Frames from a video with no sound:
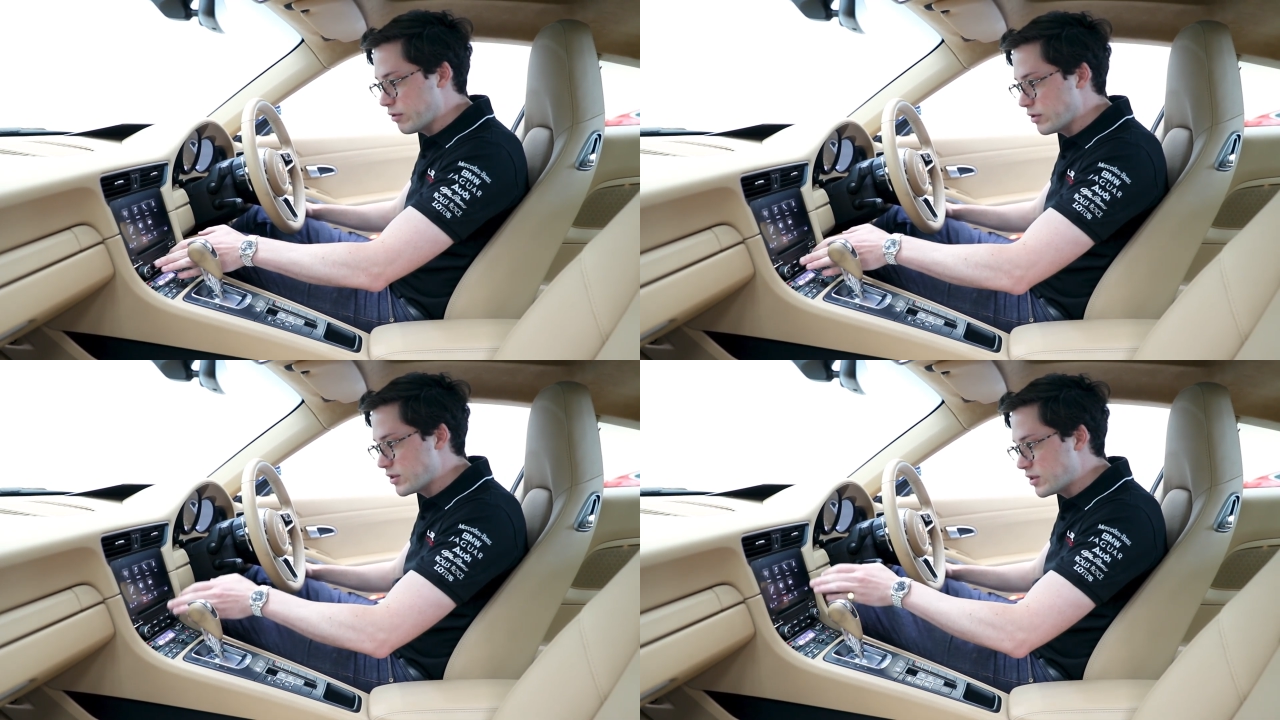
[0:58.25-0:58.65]

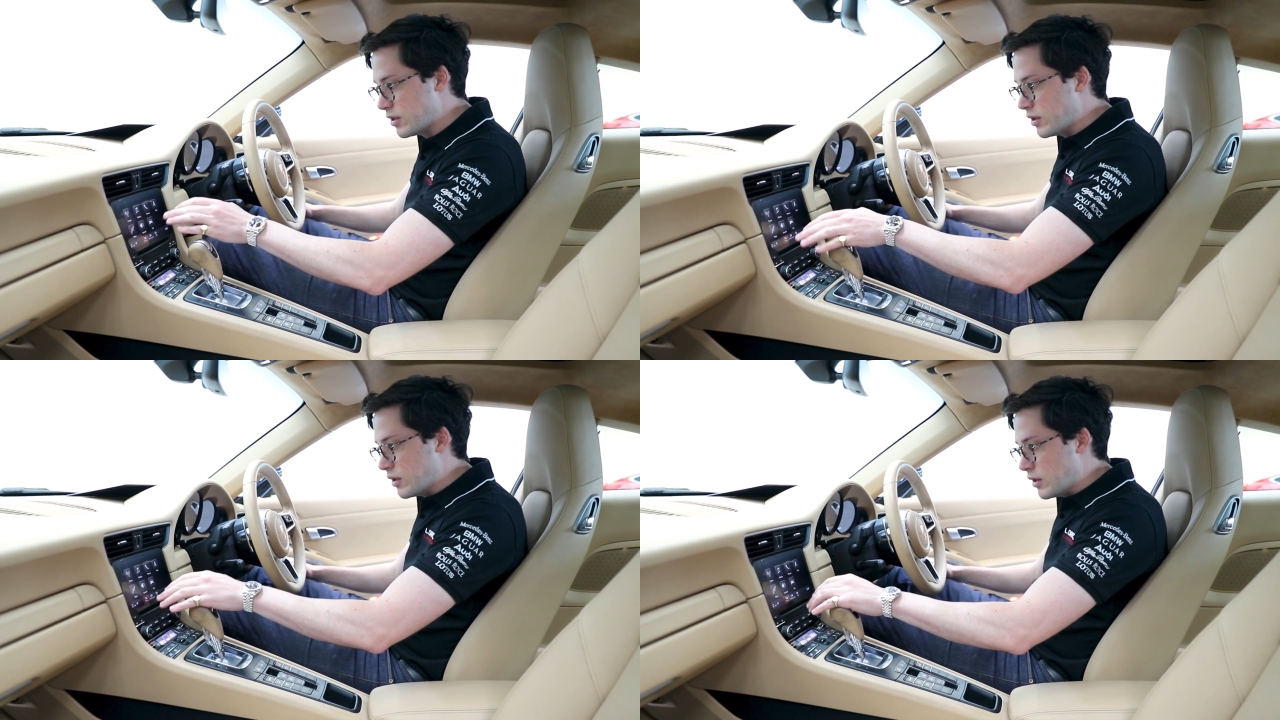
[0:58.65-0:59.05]
and
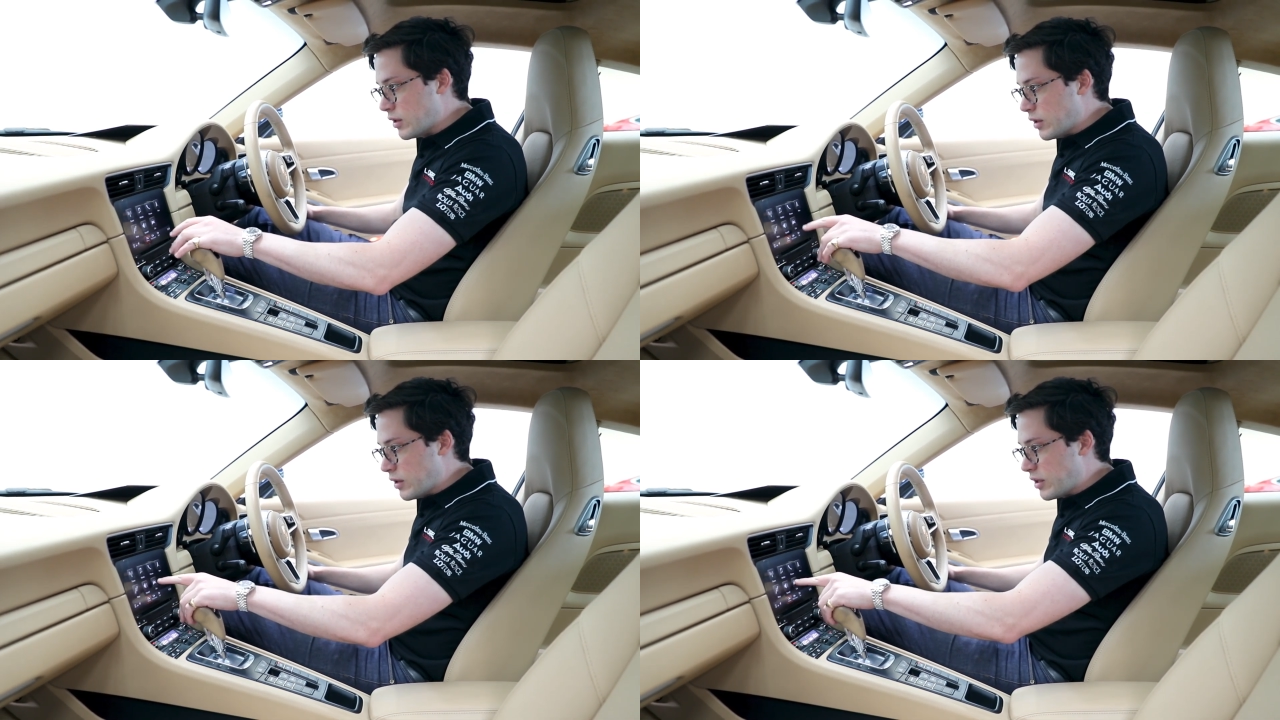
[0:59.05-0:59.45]

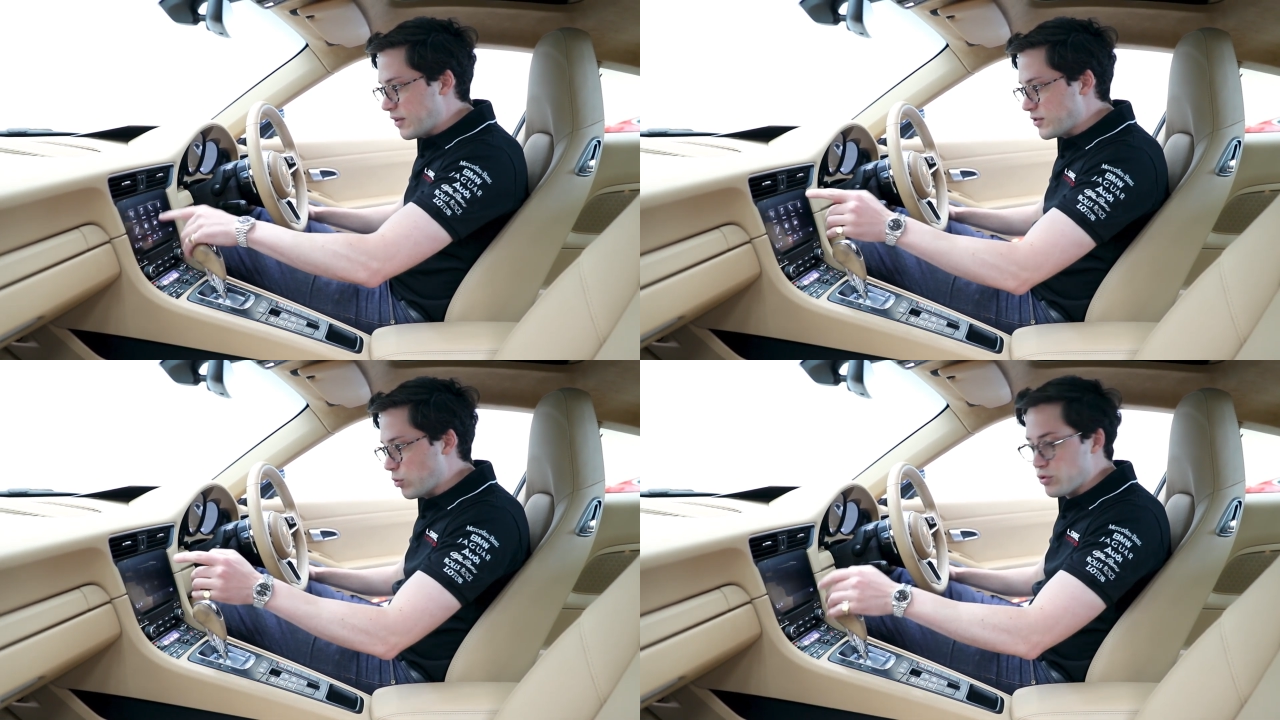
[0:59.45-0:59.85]

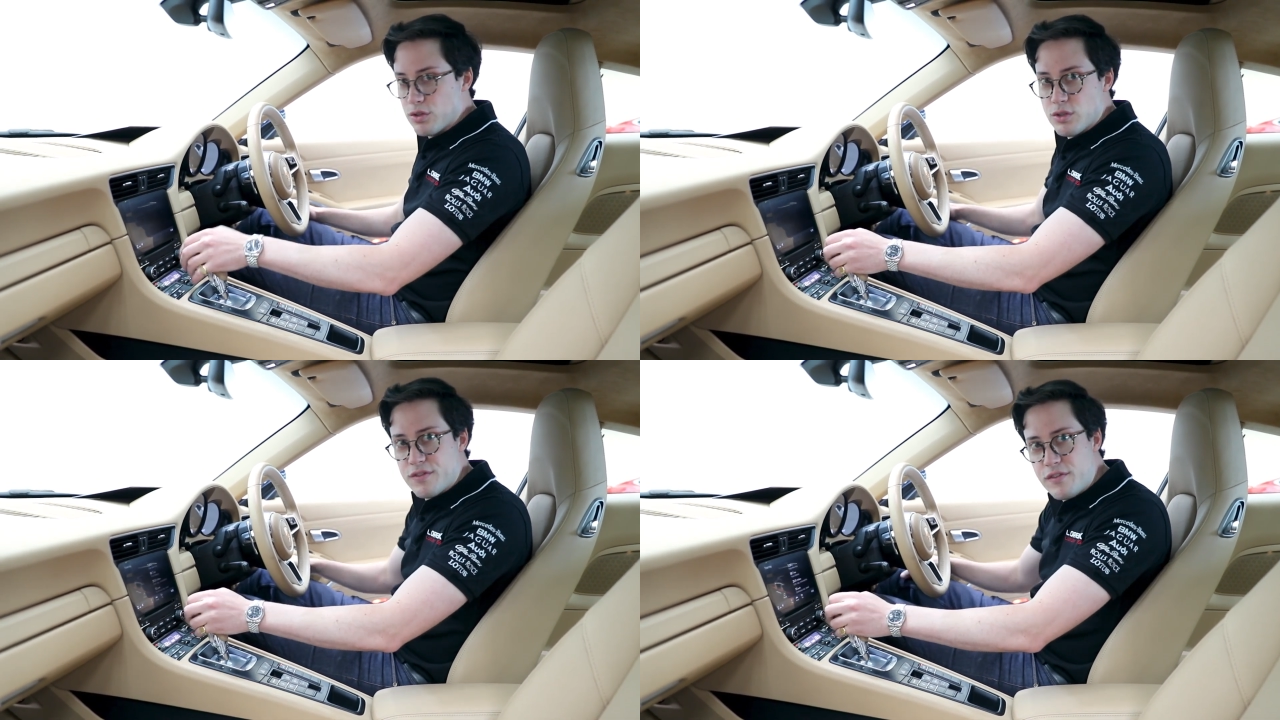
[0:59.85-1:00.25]
gives you all
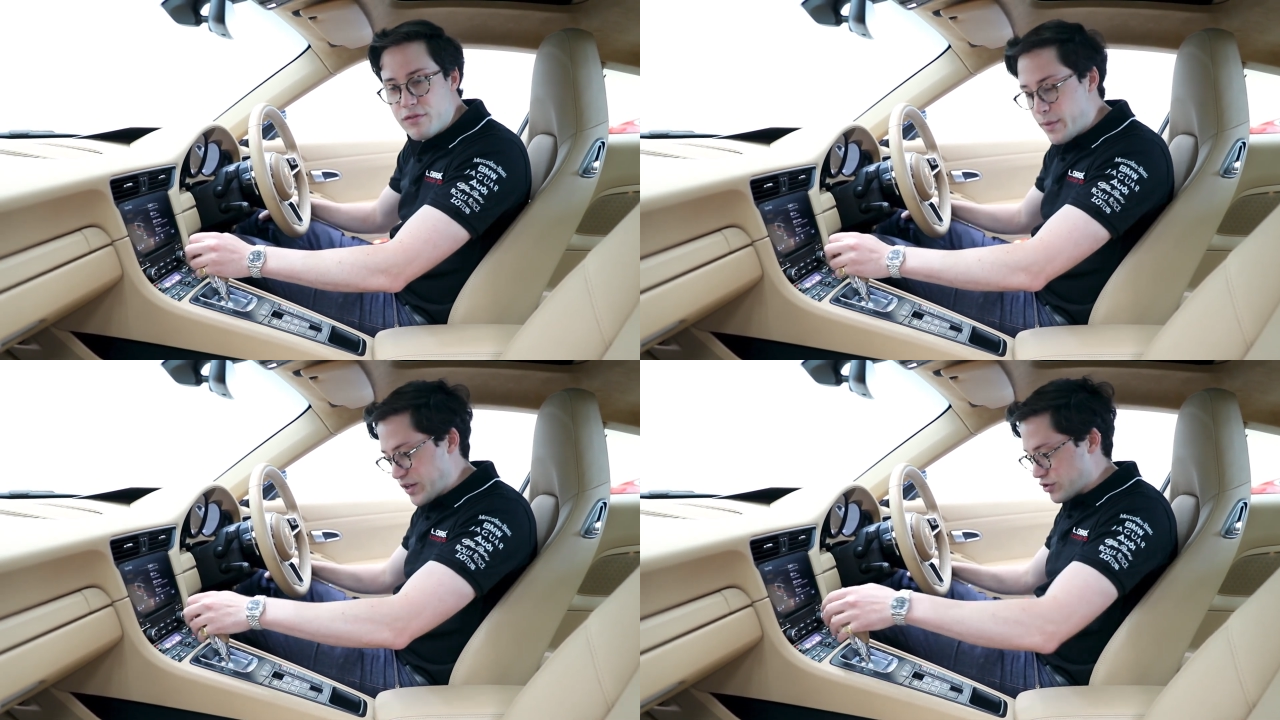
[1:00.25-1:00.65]
sorts of
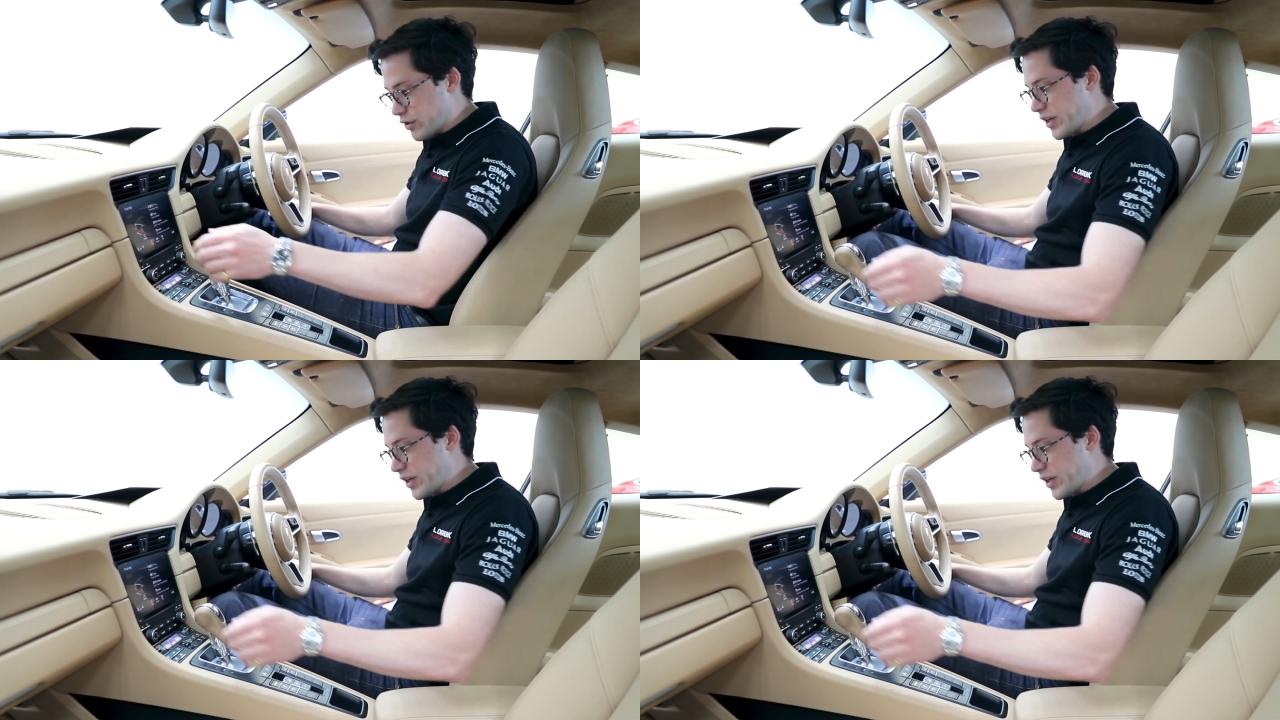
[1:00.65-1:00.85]
information on the